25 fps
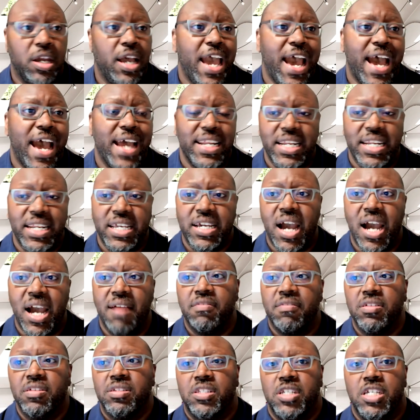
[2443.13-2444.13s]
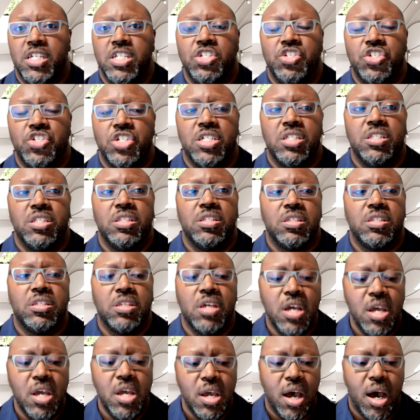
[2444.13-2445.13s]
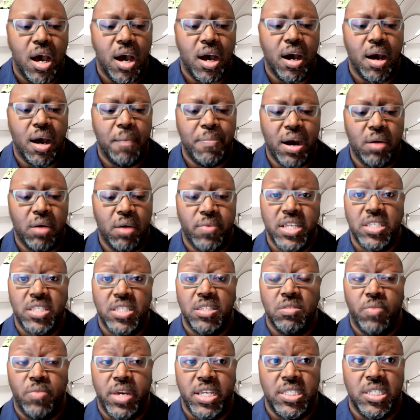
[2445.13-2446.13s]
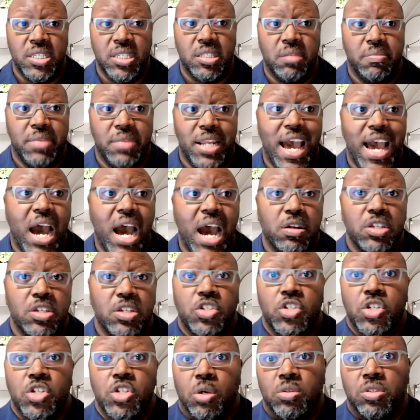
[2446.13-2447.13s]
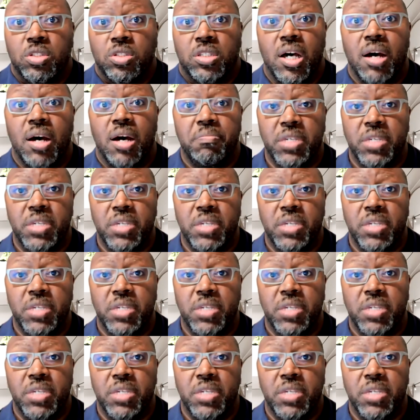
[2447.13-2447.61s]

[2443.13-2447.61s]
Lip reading: had any conversations about race and racism and how it shows up,